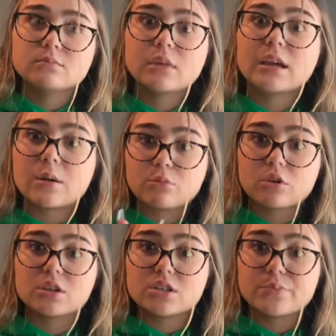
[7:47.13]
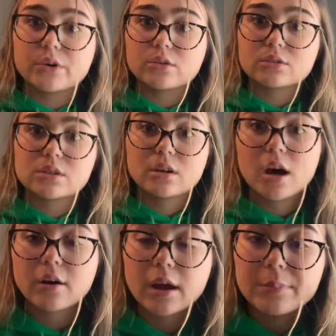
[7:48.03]
Like, I'm really spooked.
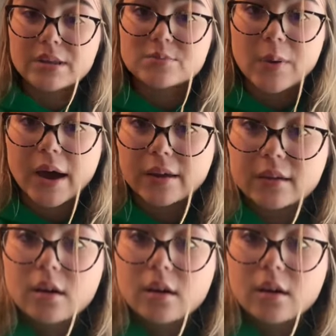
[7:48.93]
Okay, peace, bye.